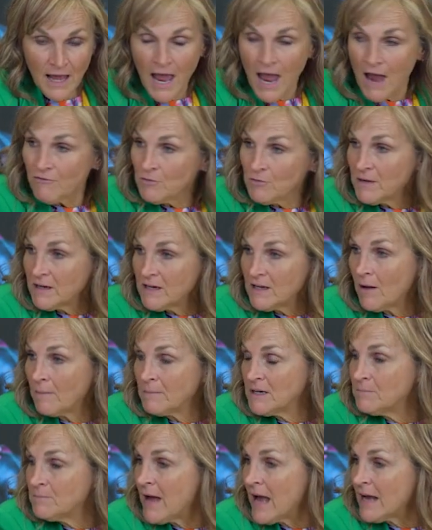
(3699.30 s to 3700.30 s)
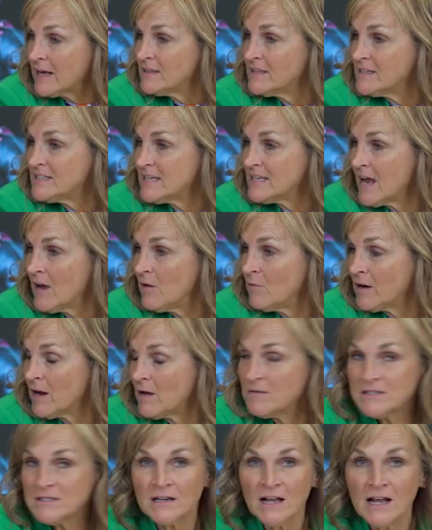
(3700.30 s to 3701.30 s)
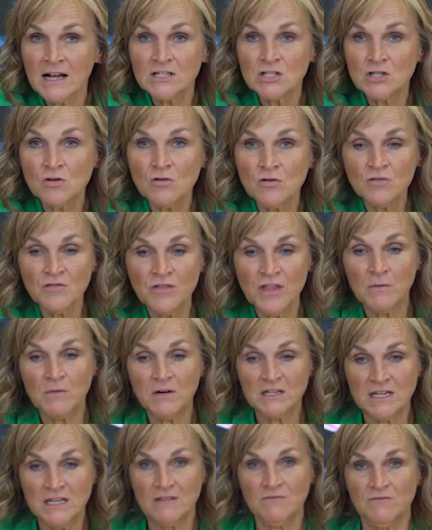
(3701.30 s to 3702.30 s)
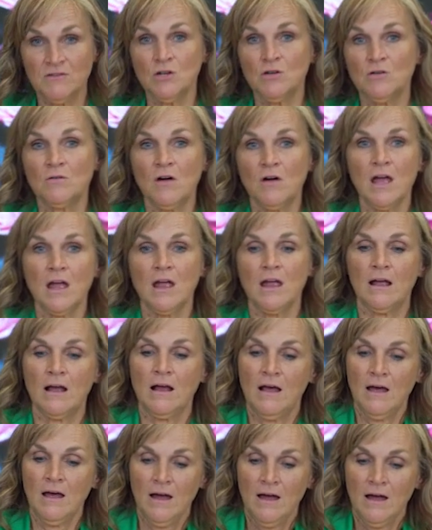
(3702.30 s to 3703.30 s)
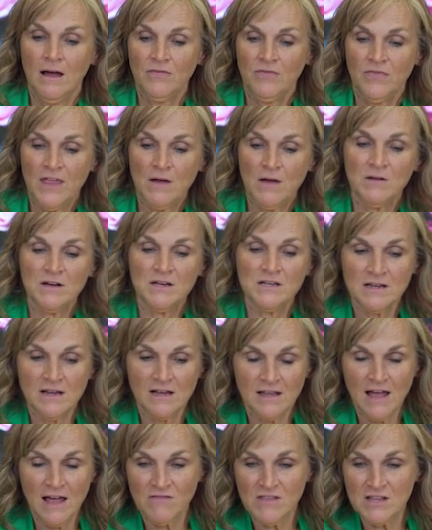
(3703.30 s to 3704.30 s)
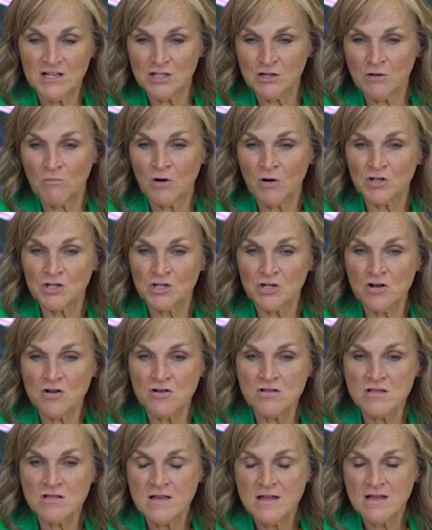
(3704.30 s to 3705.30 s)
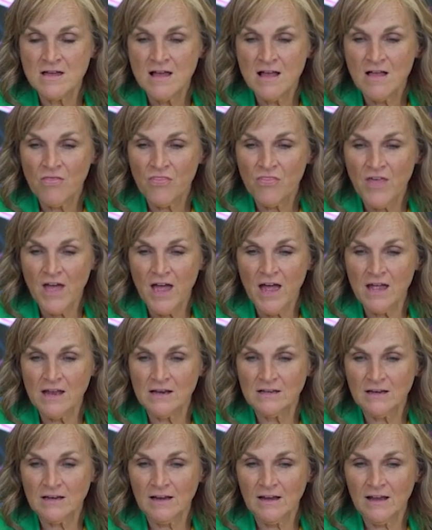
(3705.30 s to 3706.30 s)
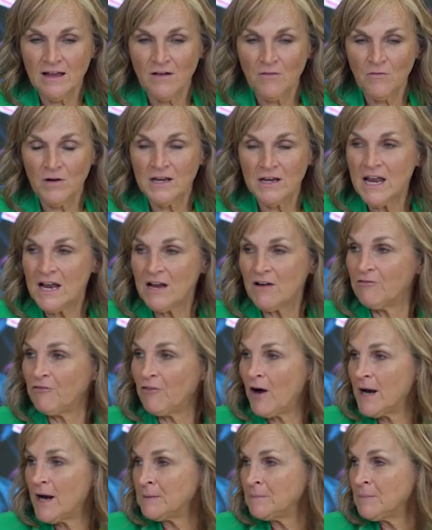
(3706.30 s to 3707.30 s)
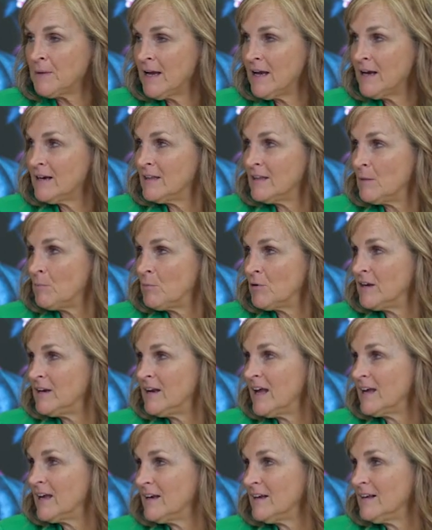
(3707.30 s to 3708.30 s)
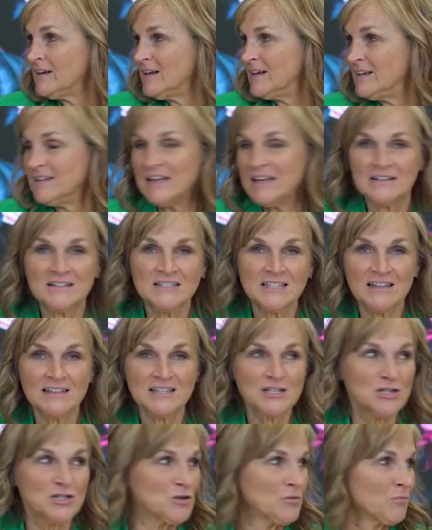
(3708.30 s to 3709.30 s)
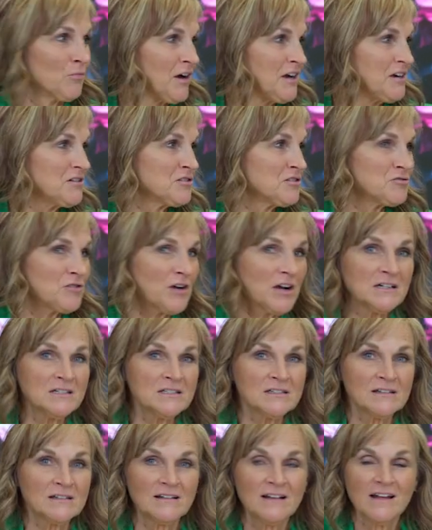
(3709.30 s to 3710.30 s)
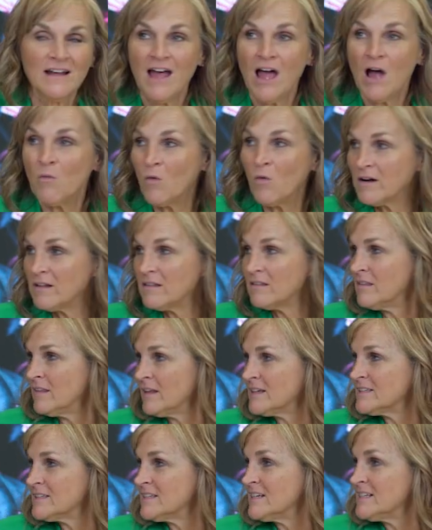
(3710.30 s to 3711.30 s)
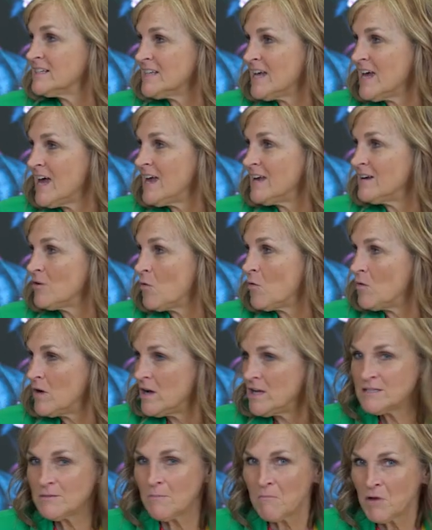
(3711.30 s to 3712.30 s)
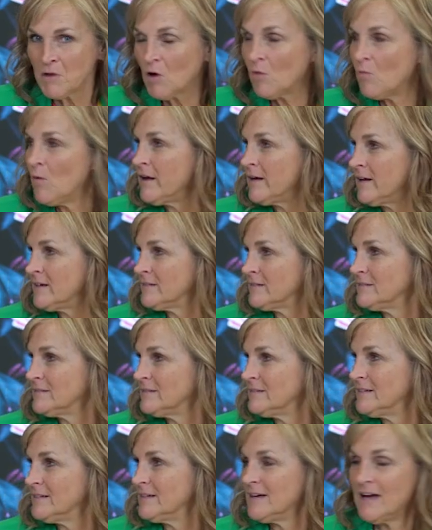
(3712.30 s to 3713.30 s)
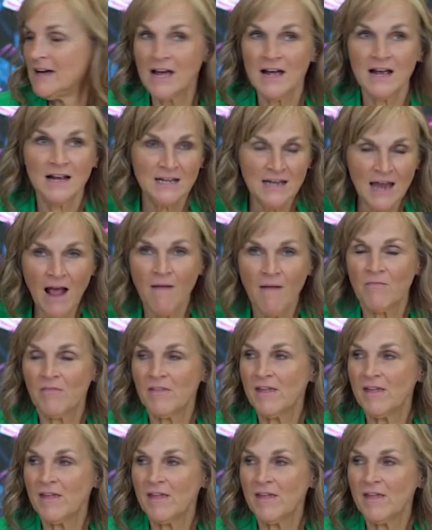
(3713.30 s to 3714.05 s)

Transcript: Everybody, I mean, back in the day when I was in high school, they would give you they would have this commercial that would take a frying pan and they put an egg in it and they'd say, this is your brain on drugs. And one of the things they said was marijuana. Yeah.